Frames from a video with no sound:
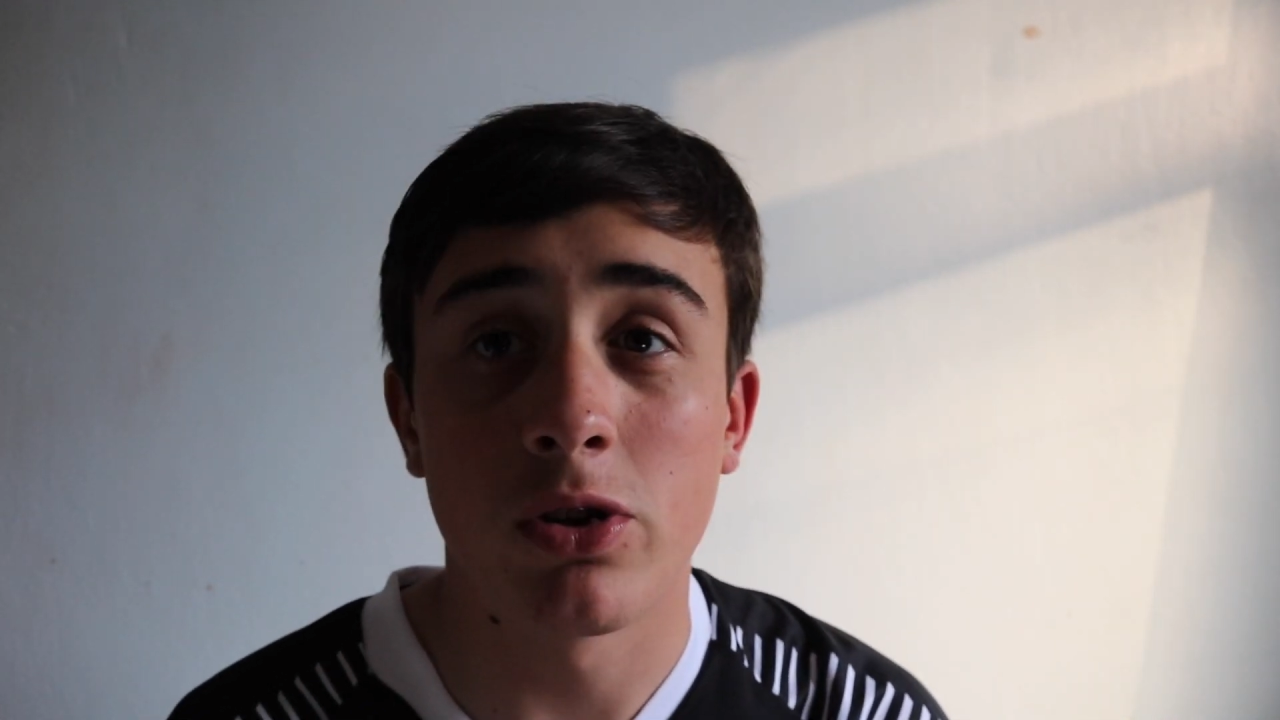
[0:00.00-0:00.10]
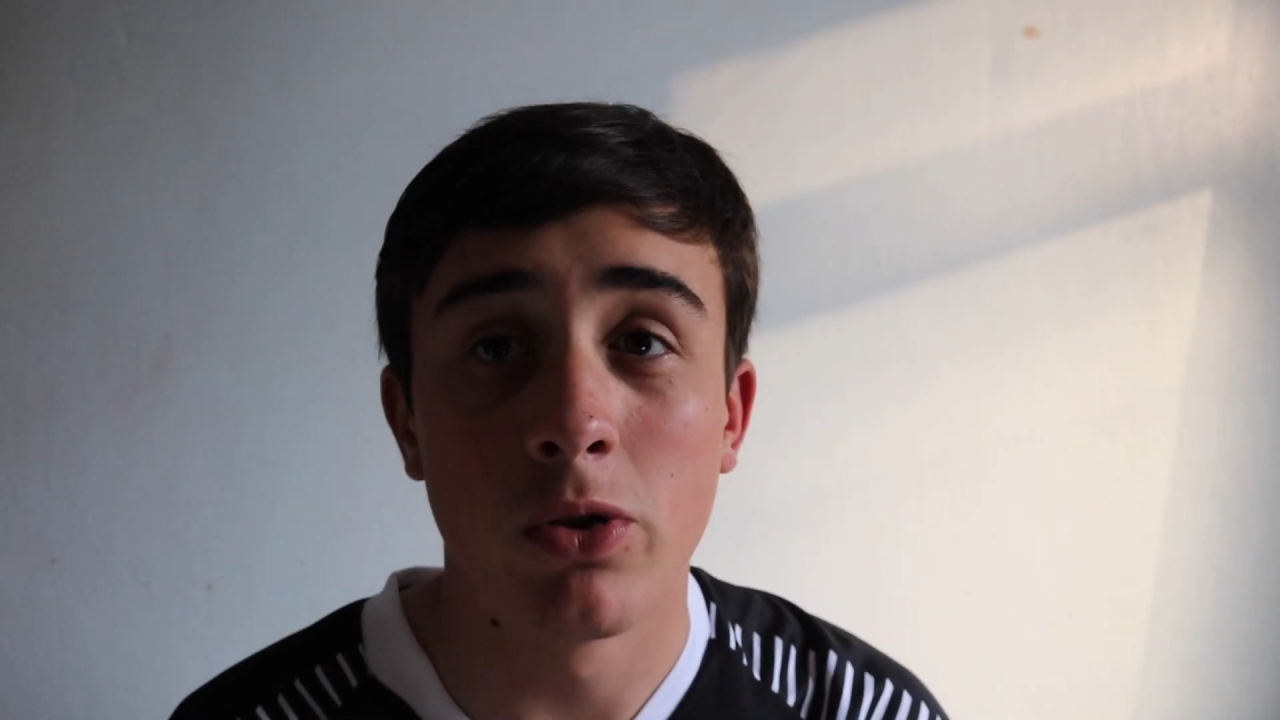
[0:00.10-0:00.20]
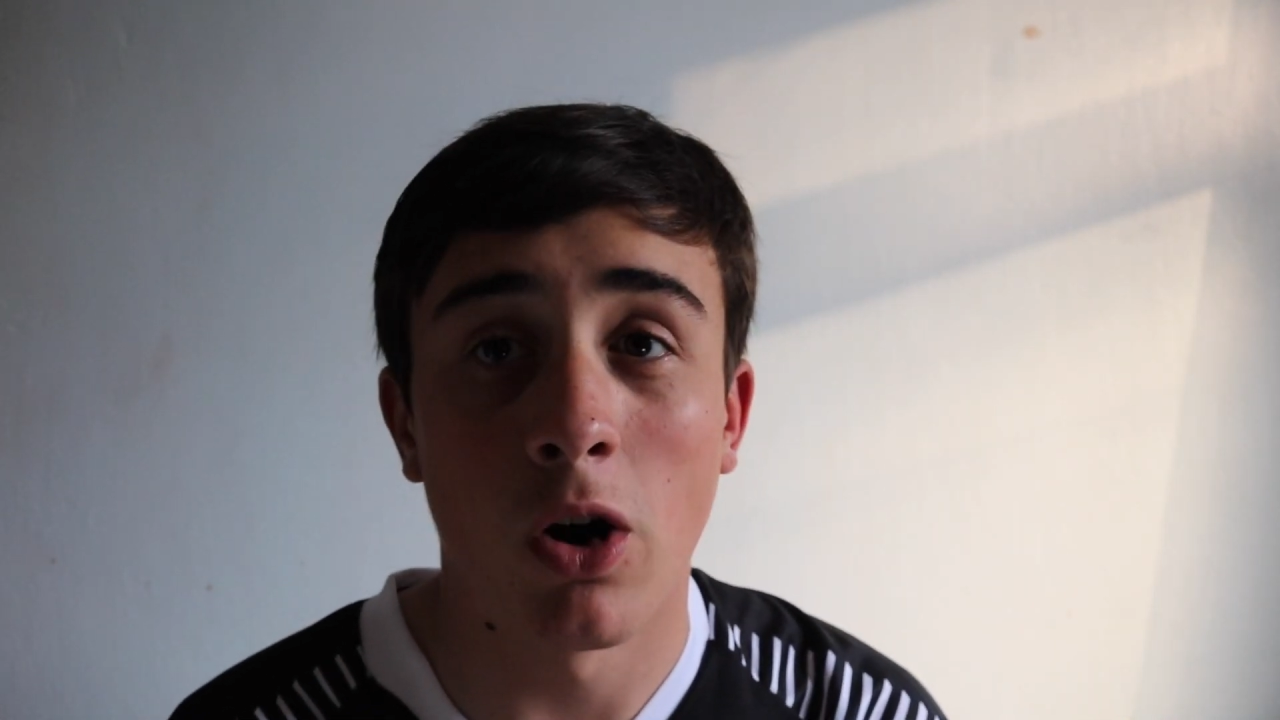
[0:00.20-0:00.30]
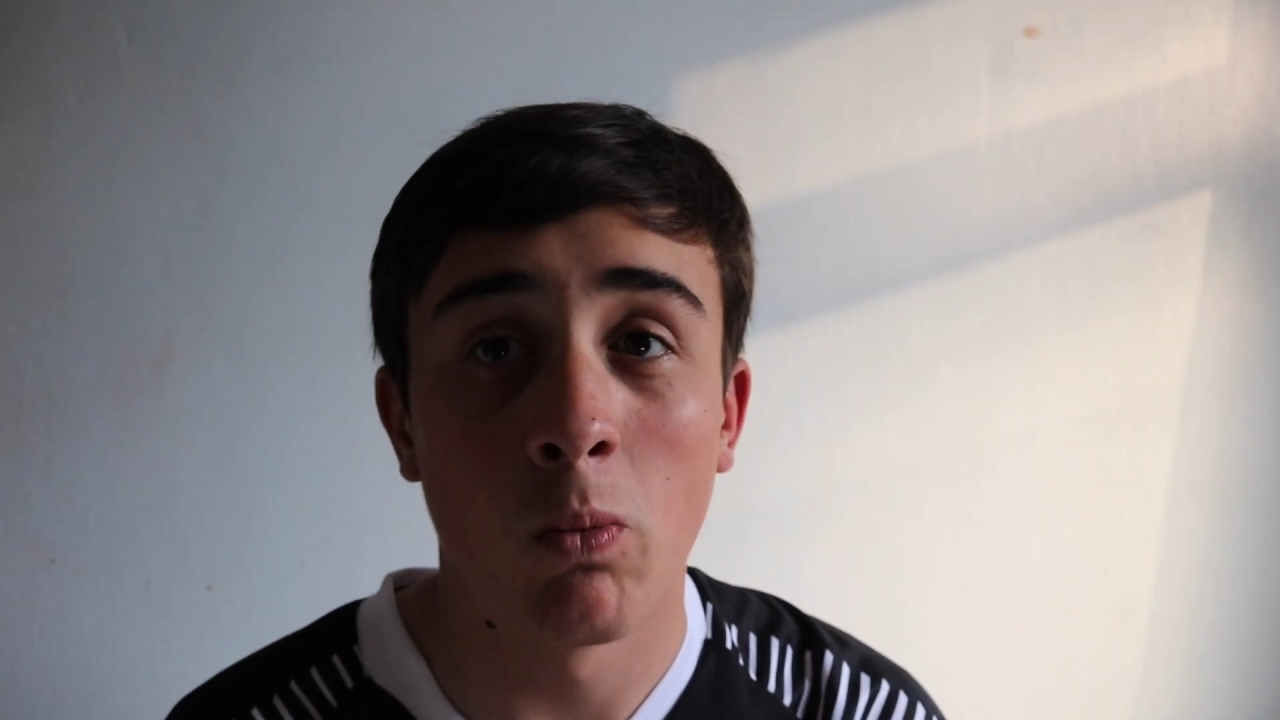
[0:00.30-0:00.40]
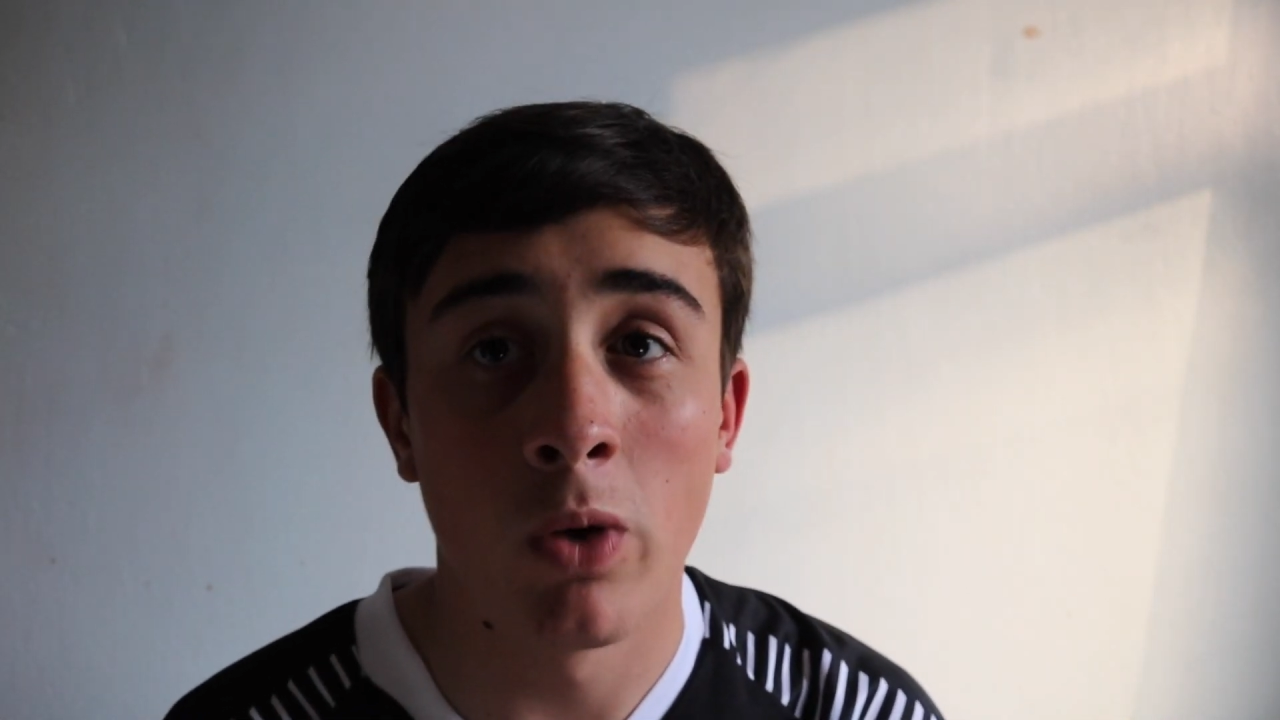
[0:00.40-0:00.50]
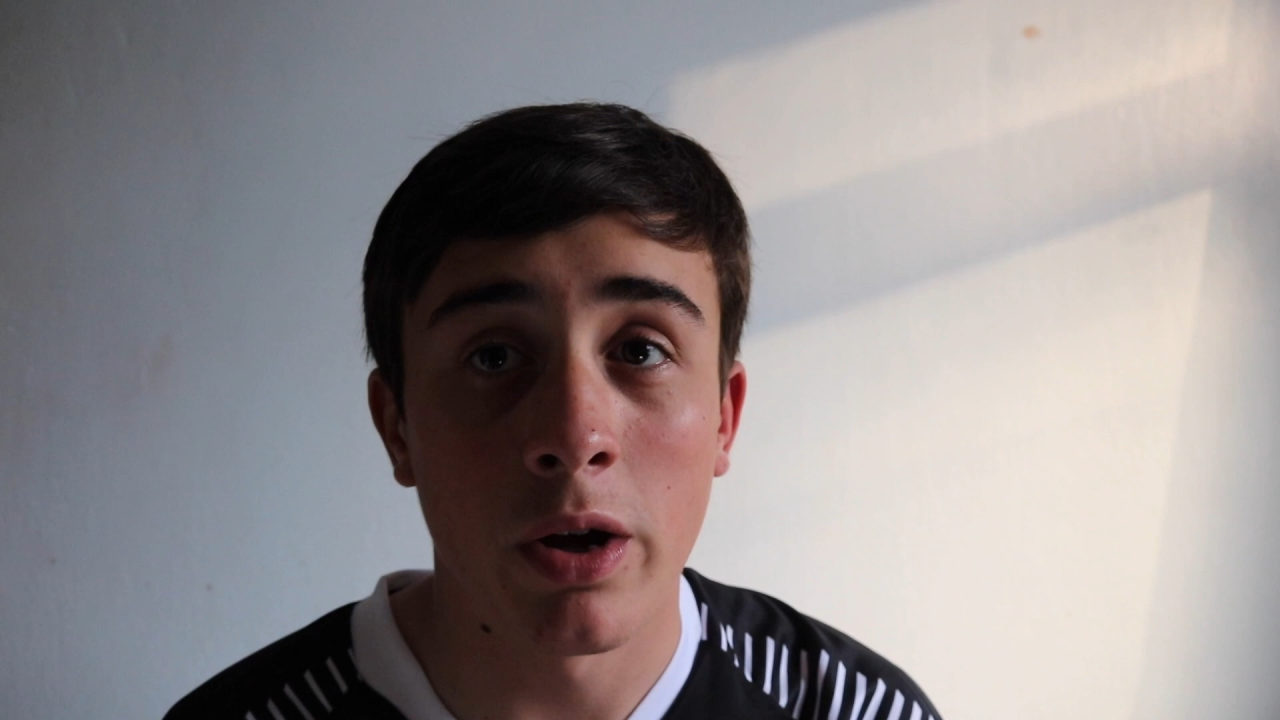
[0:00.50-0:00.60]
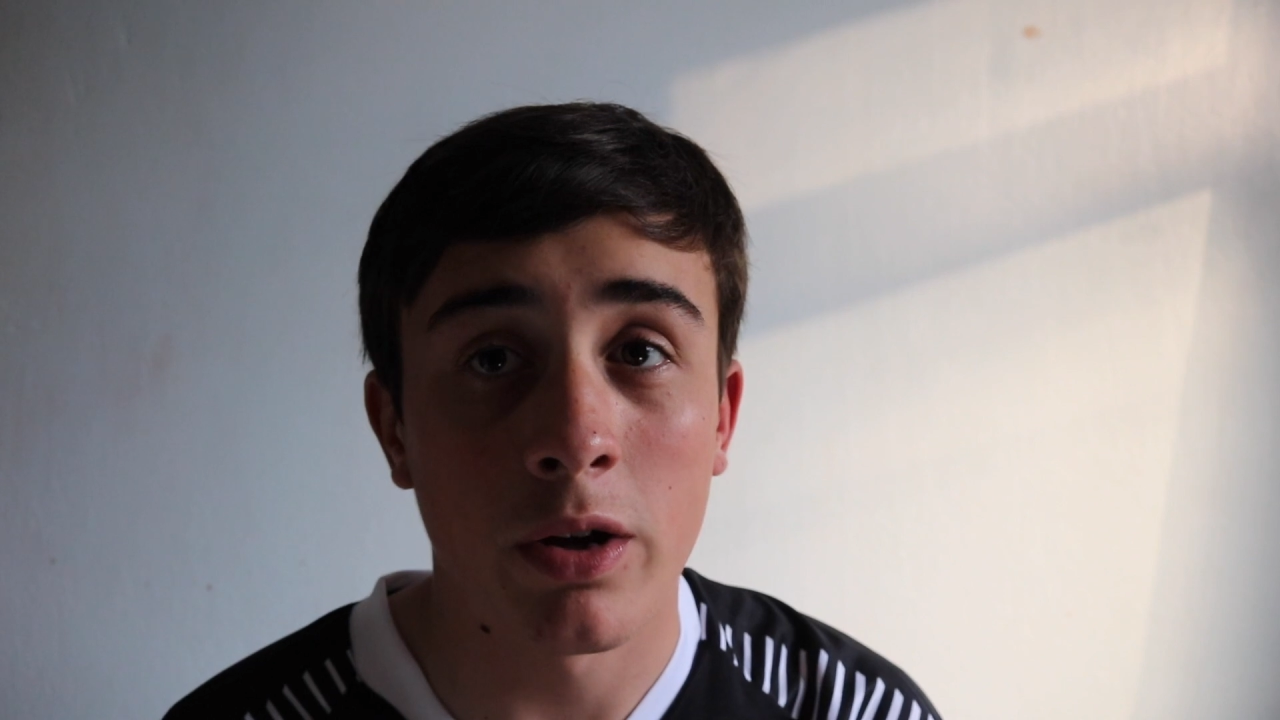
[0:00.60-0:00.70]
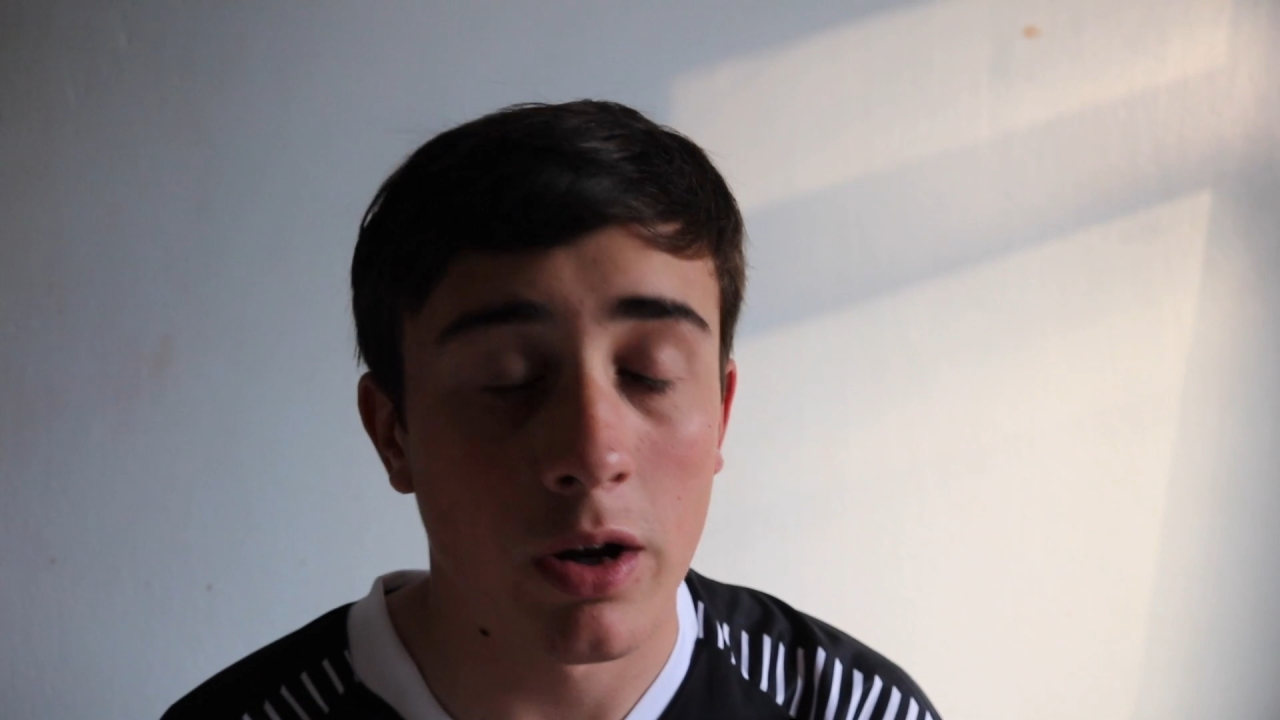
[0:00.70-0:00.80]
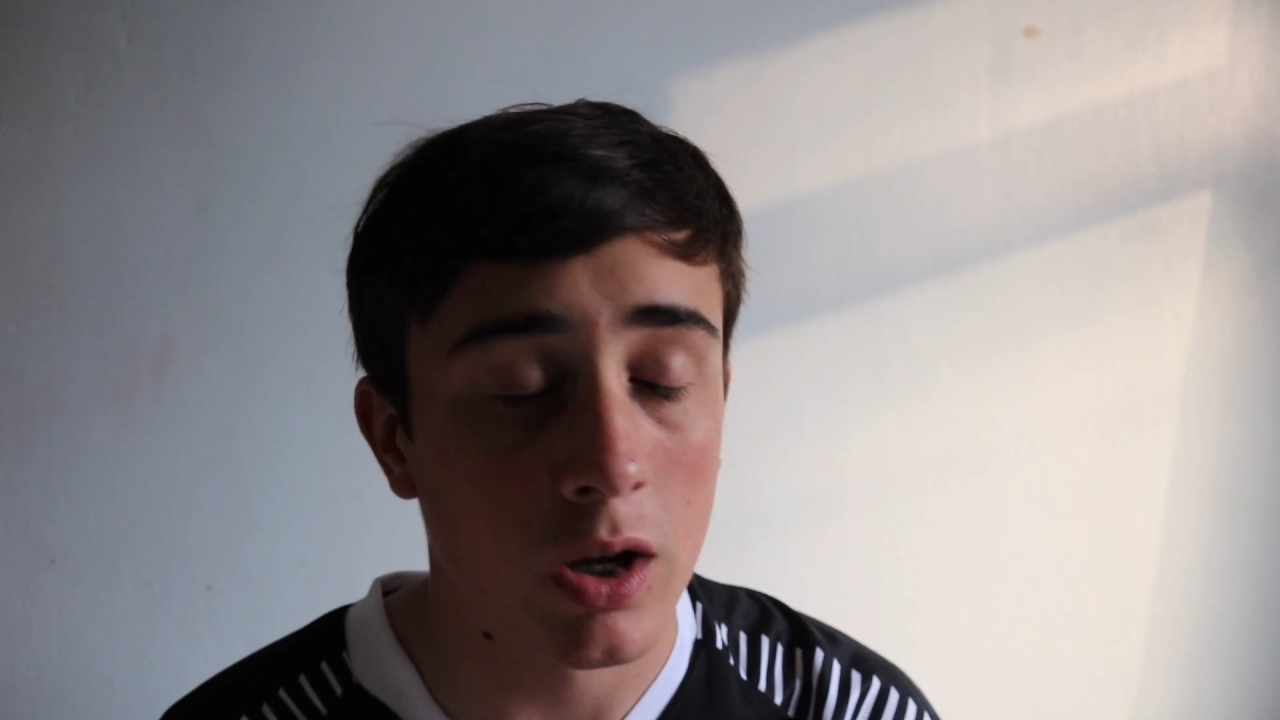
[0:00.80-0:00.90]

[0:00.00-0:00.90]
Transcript: do not work